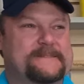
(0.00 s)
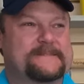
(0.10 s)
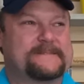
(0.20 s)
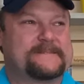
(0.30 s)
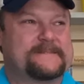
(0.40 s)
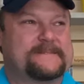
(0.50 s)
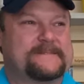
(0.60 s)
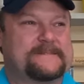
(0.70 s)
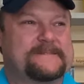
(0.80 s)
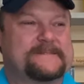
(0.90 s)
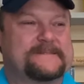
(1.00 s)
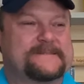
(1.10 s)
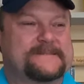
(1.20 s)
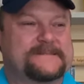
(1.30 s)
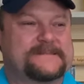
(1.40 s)

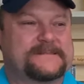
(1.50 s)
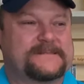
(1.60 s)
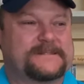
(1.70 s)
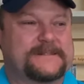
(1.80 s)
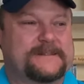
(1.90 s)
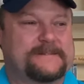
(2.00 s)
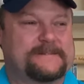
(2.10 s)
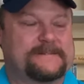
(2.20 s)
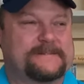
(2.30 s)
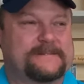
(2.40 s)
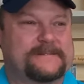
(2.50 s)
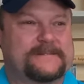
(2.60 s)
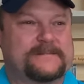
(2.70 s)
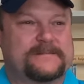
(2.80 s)
This person isn't speaking.